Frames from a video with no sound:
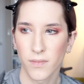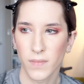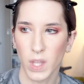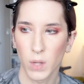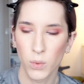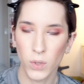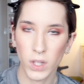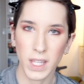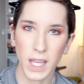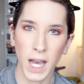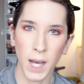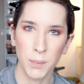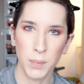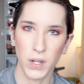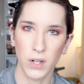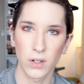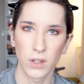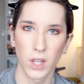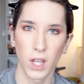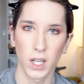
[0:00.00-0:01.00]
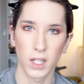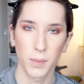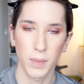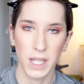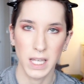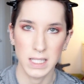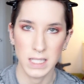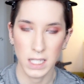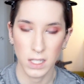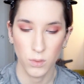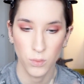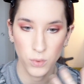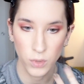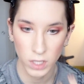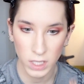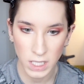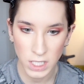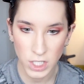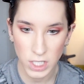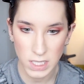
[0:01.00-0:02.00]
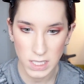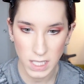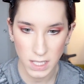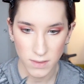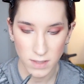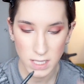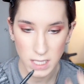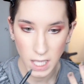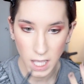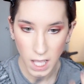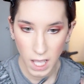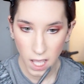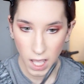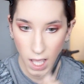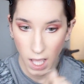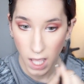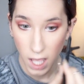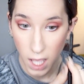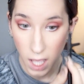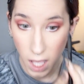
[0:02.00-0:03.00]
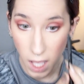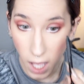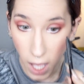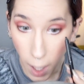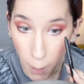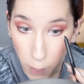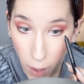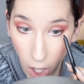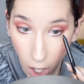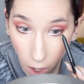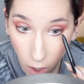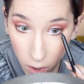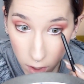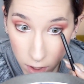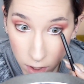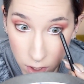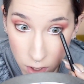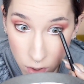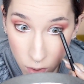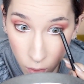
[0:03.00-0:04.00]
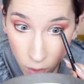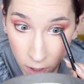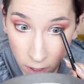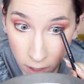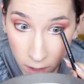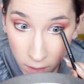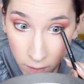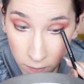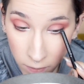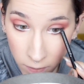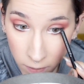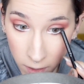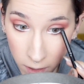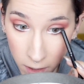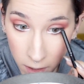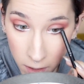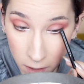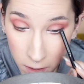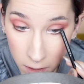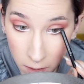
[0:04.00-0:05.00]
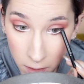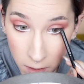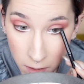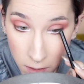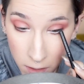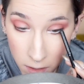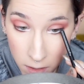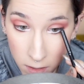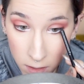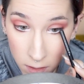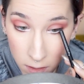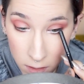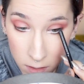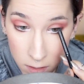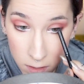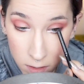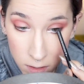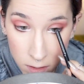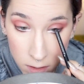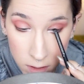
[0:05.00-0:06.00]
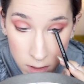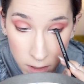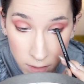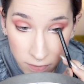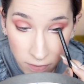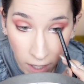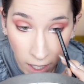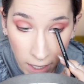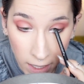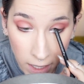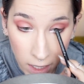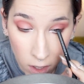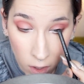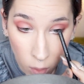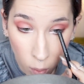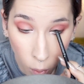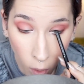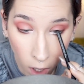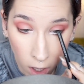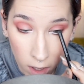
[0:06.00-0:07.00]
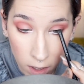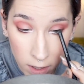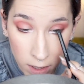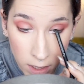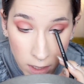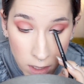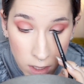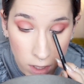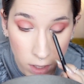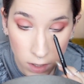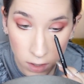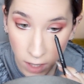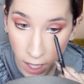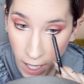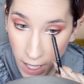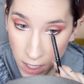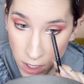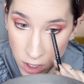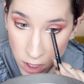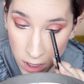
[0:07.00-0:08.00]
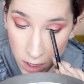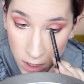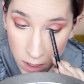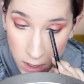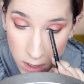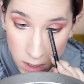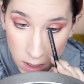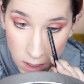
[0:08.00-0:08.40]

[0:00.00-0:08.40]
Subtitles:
really up your look because it really just gives a polished sort of defining quality to your lashes.